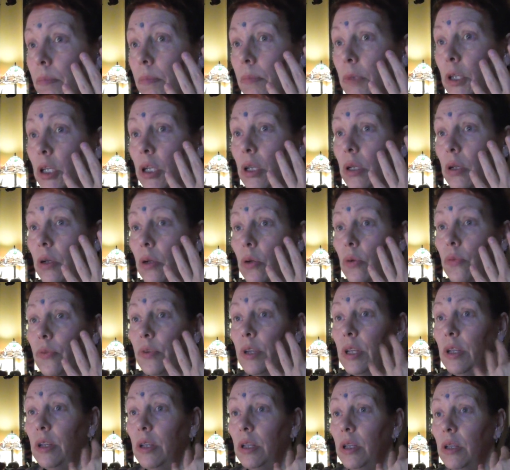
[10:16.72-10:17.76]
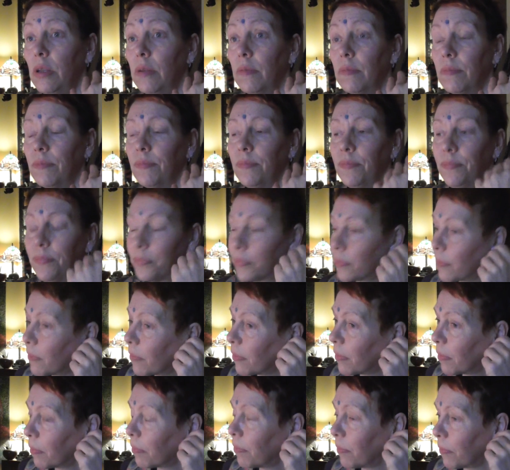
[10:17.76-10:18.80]
You know, we
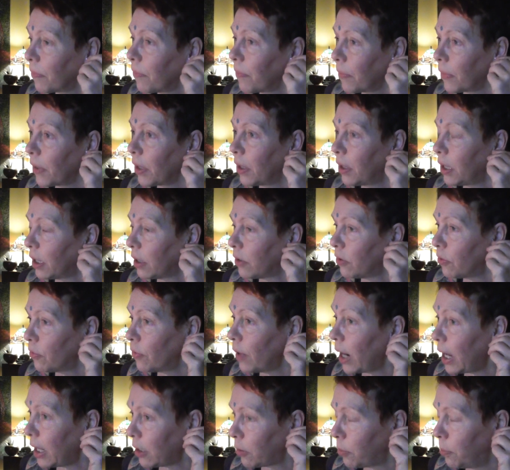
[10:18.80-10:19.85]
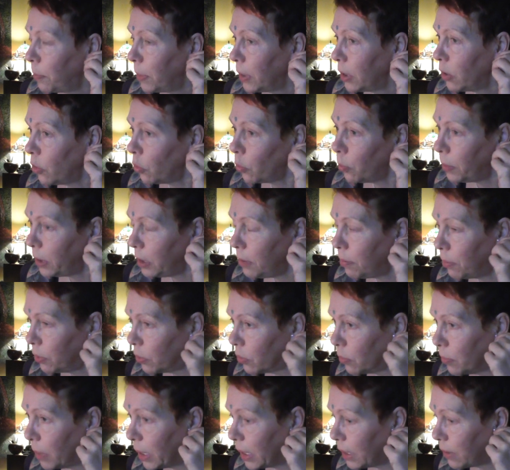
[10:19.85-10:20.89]
yeah, the rat pill
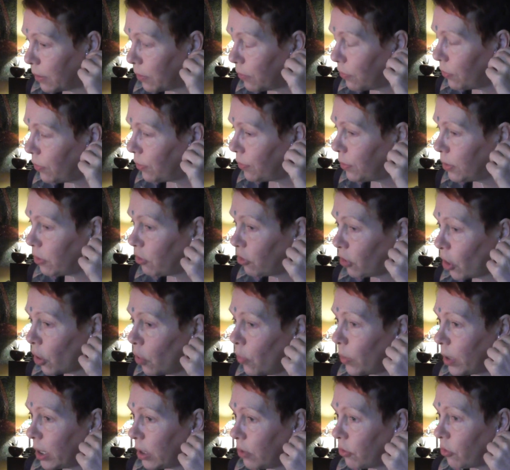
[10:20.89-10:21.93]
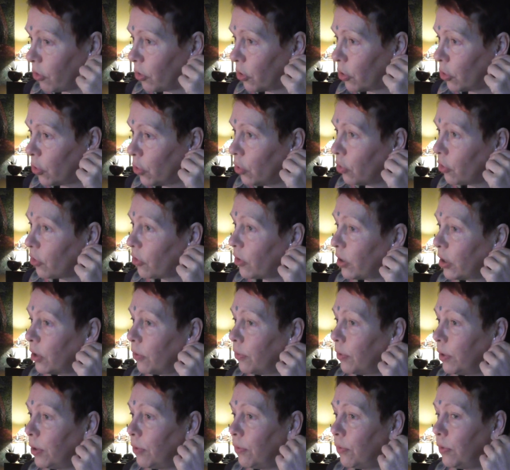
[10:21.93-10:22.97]
people, man, we're so insecure
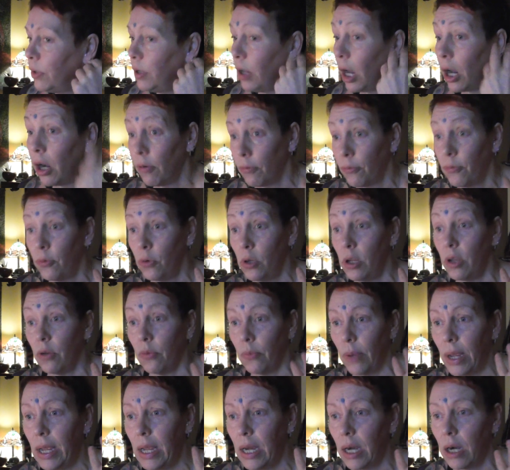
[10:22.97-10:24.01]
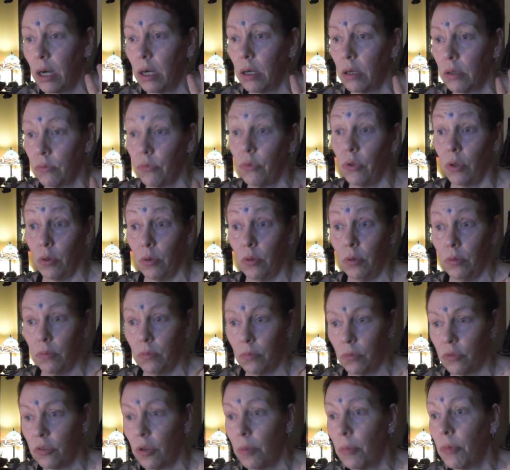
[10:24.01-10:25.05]
still. We, we are fully aware, well,
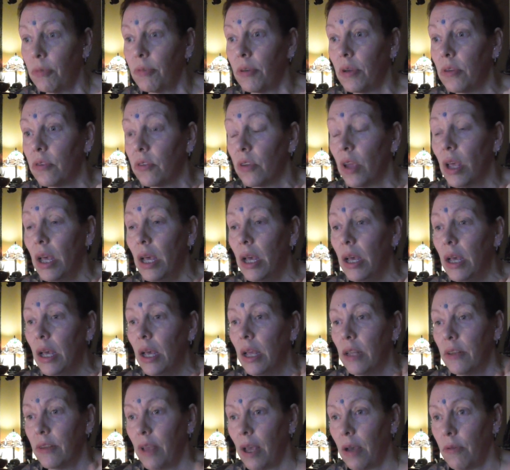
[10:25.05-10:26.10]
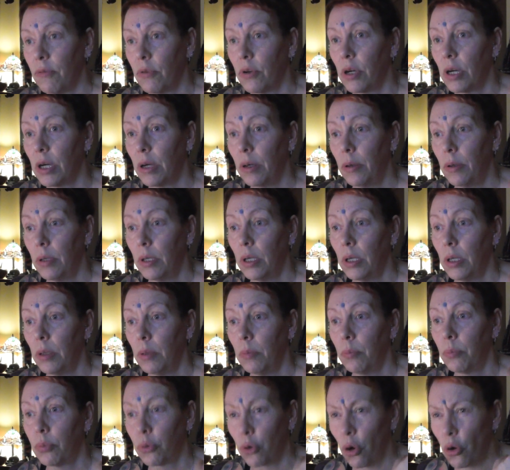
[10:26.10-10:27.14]
some of us, that we're
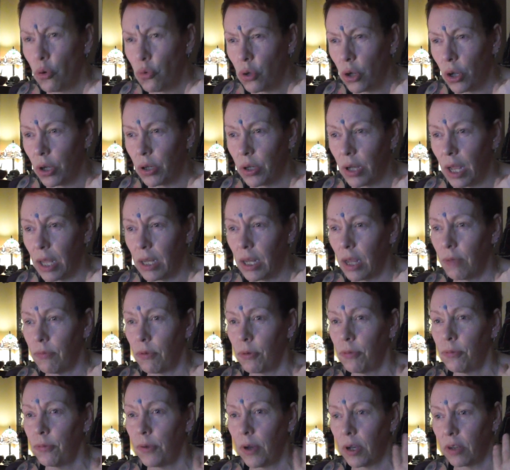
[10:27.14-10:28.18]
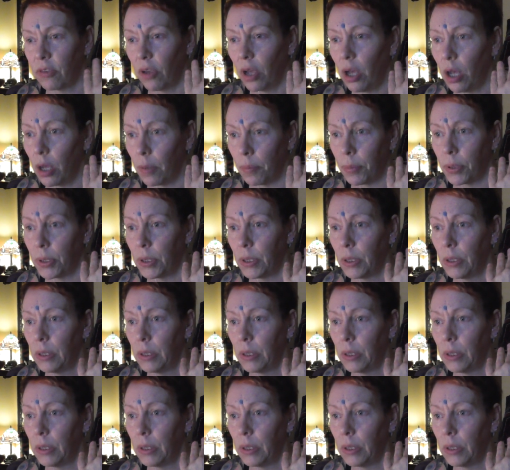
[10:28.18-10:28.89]
broken and that we're fucked up.